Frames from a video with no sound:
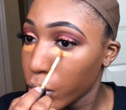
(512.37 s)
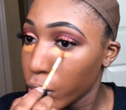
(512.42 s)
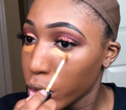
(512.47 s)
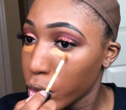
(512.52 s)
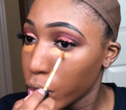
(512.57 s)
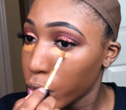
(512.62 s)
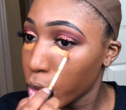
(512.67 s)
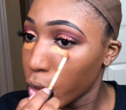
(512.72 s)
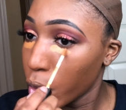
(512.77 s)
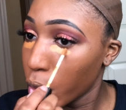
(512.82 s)

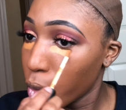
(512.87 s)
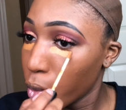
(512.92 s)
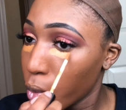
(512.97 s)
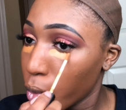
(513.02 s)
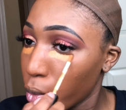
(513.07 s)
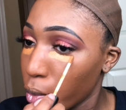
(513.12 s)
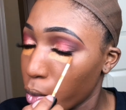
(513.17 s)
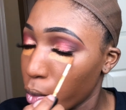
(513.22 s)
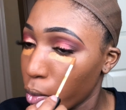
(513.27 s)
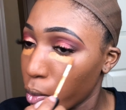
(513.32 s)

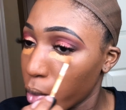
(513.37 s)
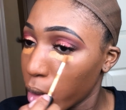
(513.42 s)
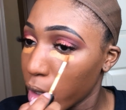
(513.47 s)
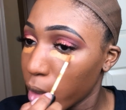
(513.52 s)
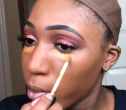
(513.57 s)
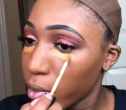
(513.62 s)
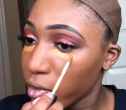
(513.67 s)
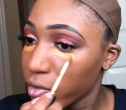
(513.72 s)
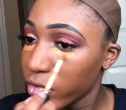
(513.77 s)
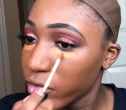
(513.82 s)
no
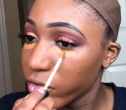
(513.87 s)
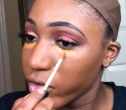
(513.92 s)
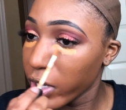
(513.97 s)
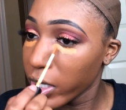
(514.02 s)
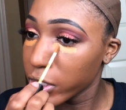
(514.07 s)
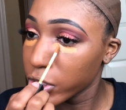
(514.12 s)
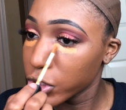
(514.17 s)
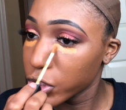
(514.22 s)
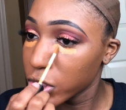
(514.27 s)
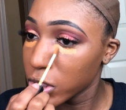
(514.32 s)

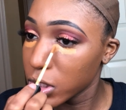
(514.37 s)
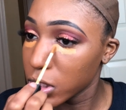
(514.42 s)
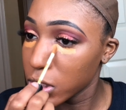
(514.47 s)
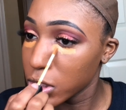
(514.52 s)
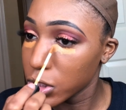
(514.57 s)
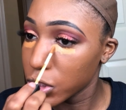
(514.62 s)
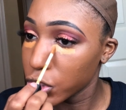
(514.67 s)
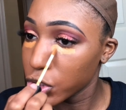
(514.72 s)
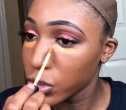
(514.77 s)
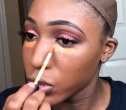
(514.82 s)

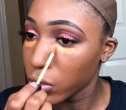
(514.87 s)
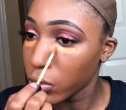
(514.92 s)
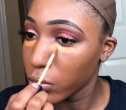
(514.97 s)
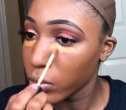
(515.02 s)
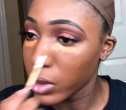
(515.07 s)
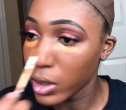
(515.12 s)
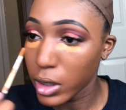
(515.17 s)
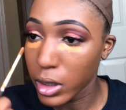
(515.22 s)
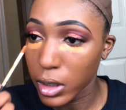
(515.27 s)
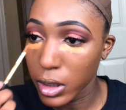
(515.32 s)
imperfections
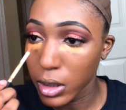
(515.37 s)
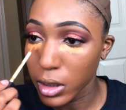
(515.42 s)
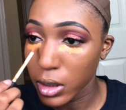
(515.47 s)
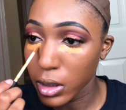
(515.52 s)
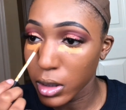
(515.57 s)
showing.